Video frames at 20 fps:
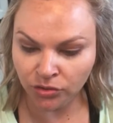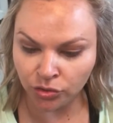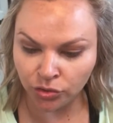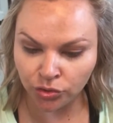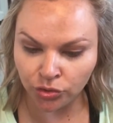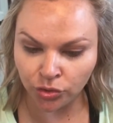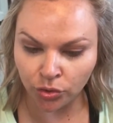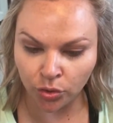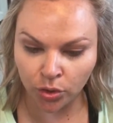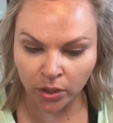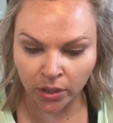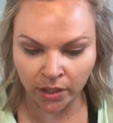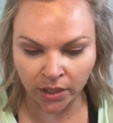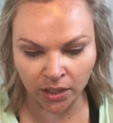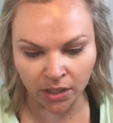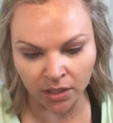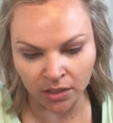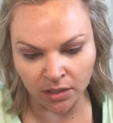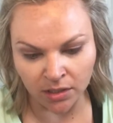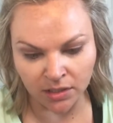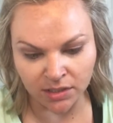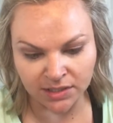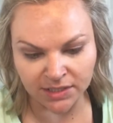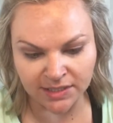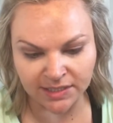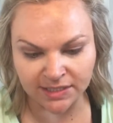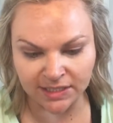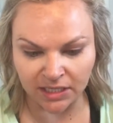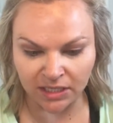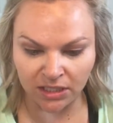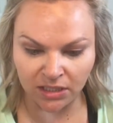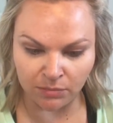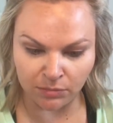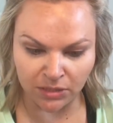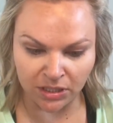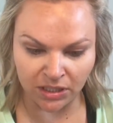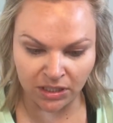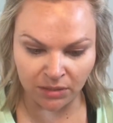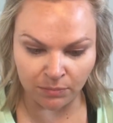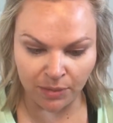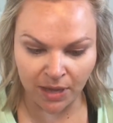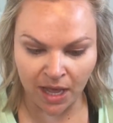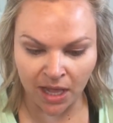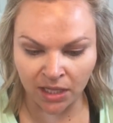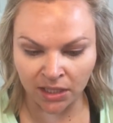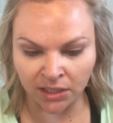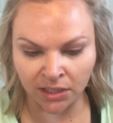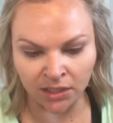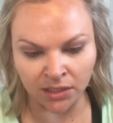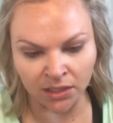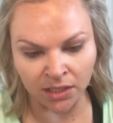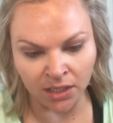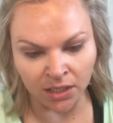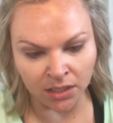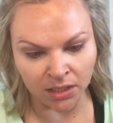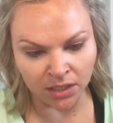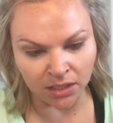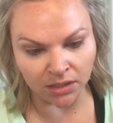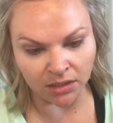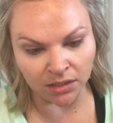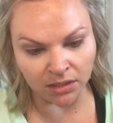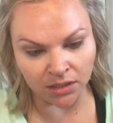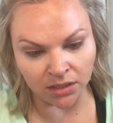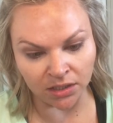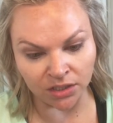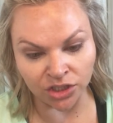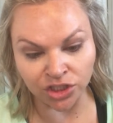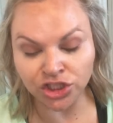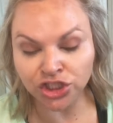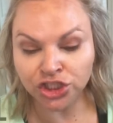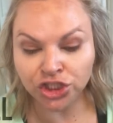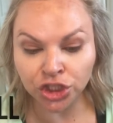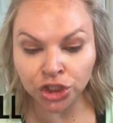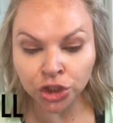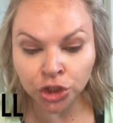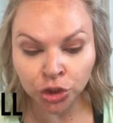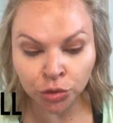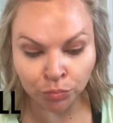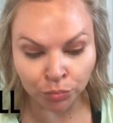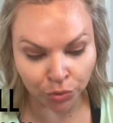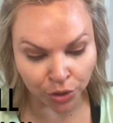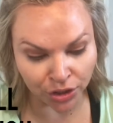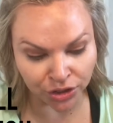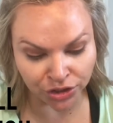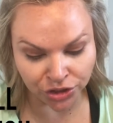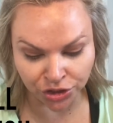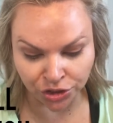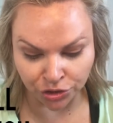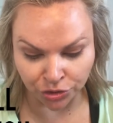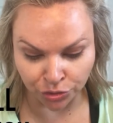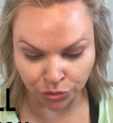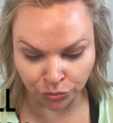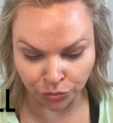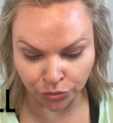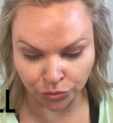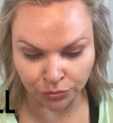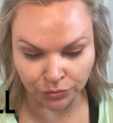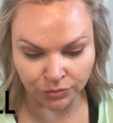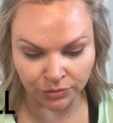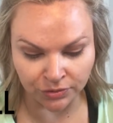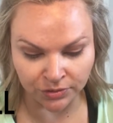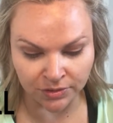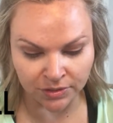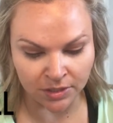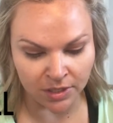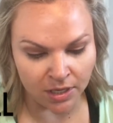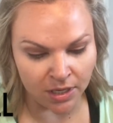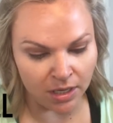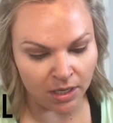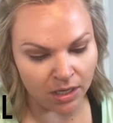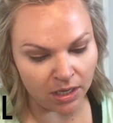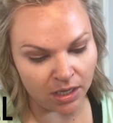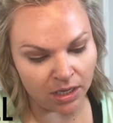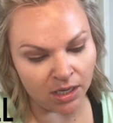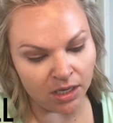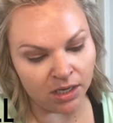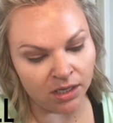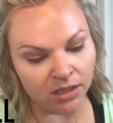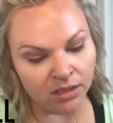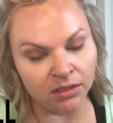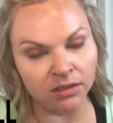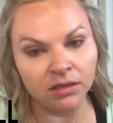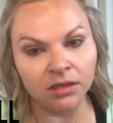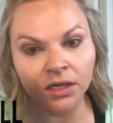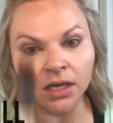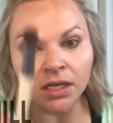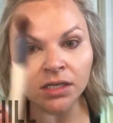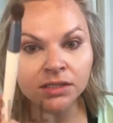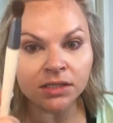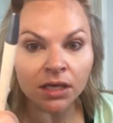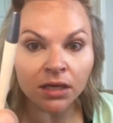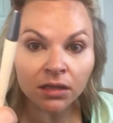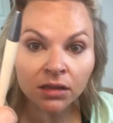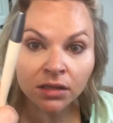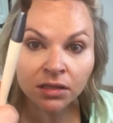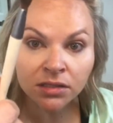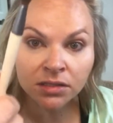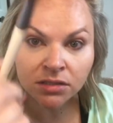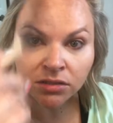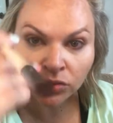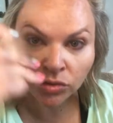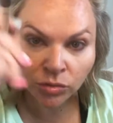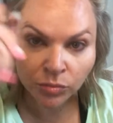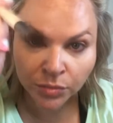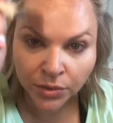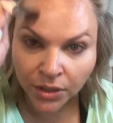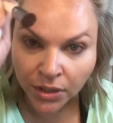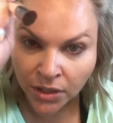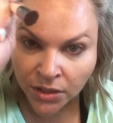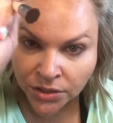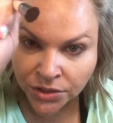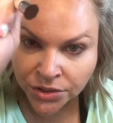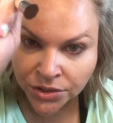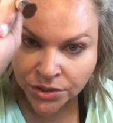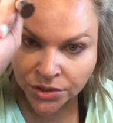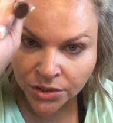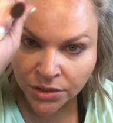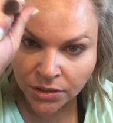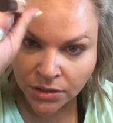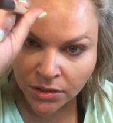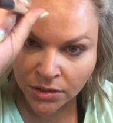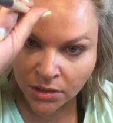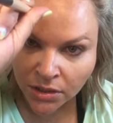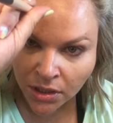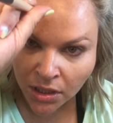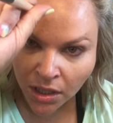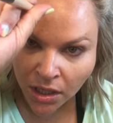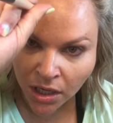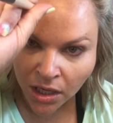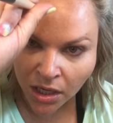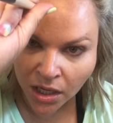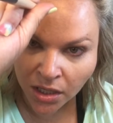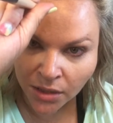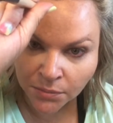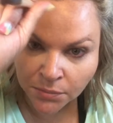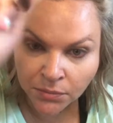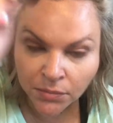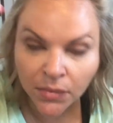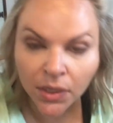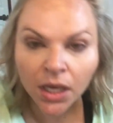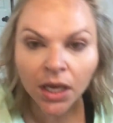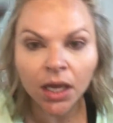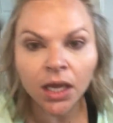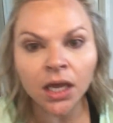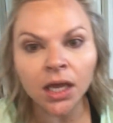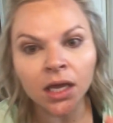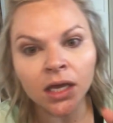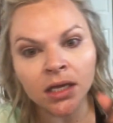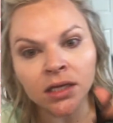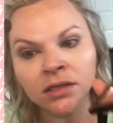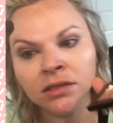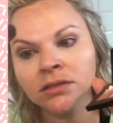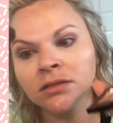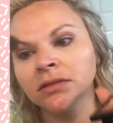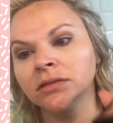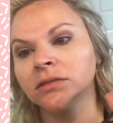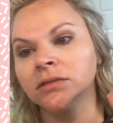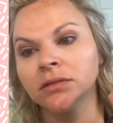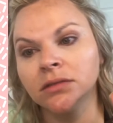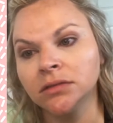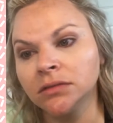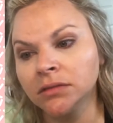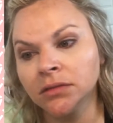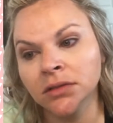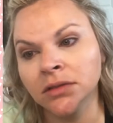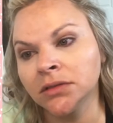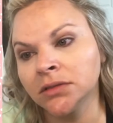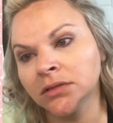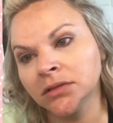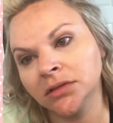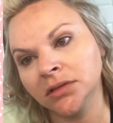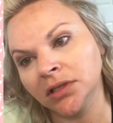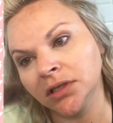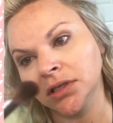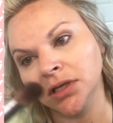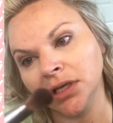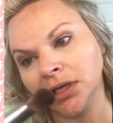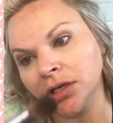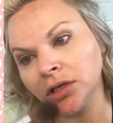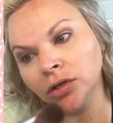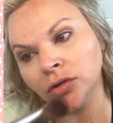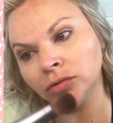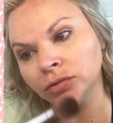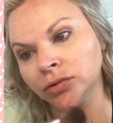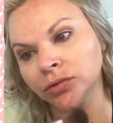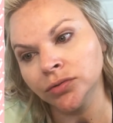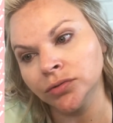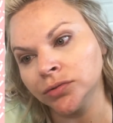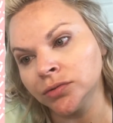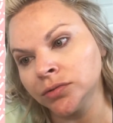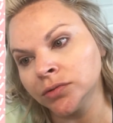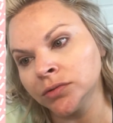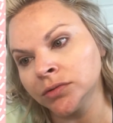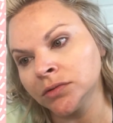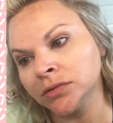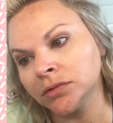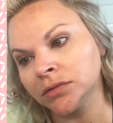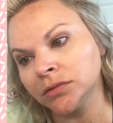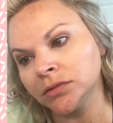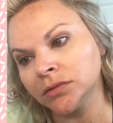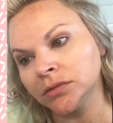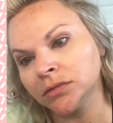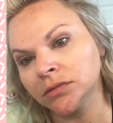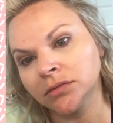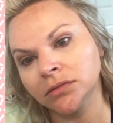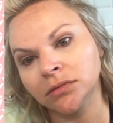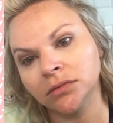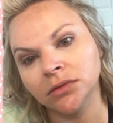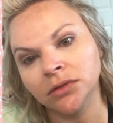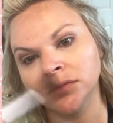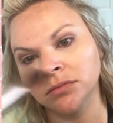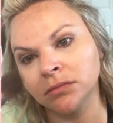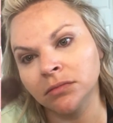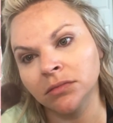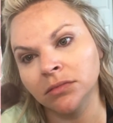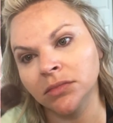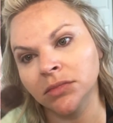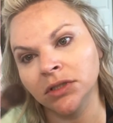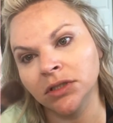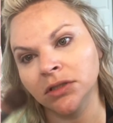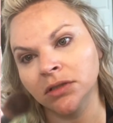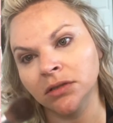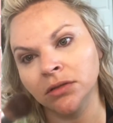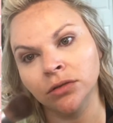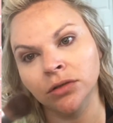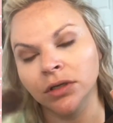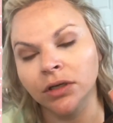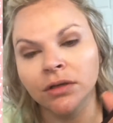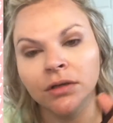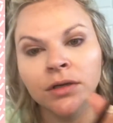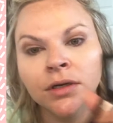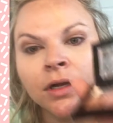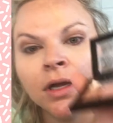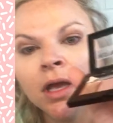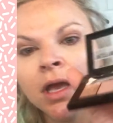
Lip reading: New York City Mini Palette in Chill Brunch Neutrals. And then I take this little brush, and it's an Eco Tools something or other.